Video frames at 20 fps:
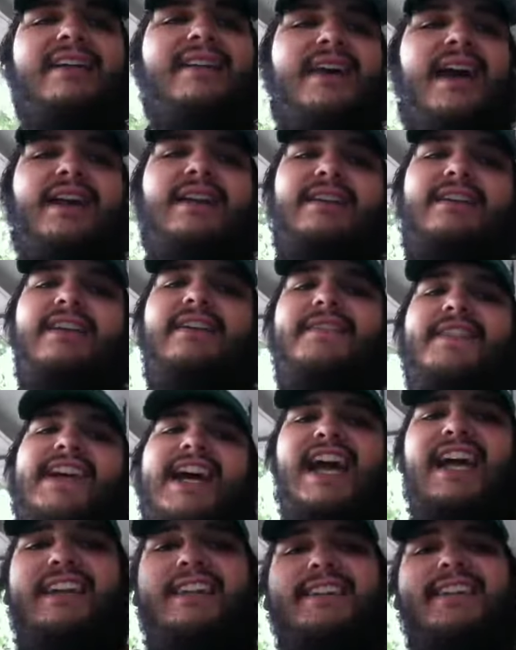gotta give it
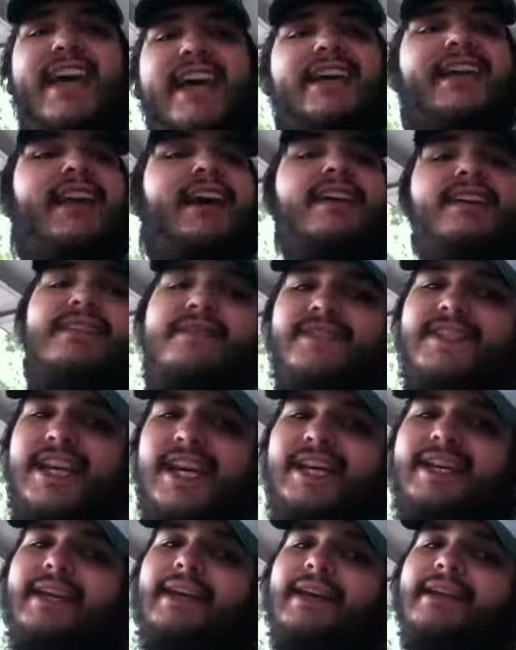a 10 out of
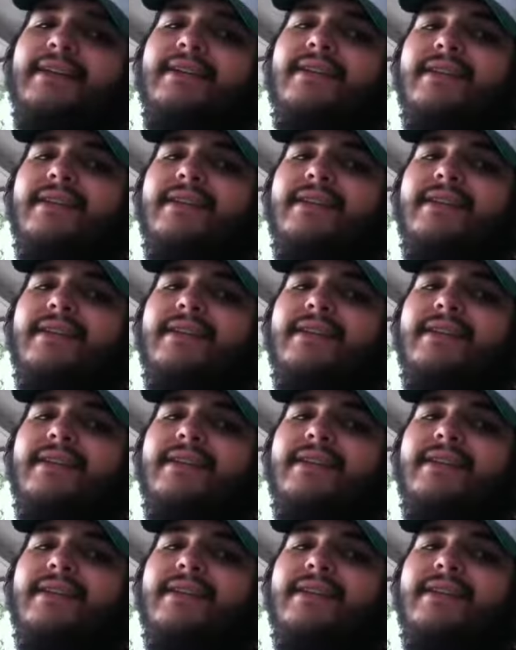10.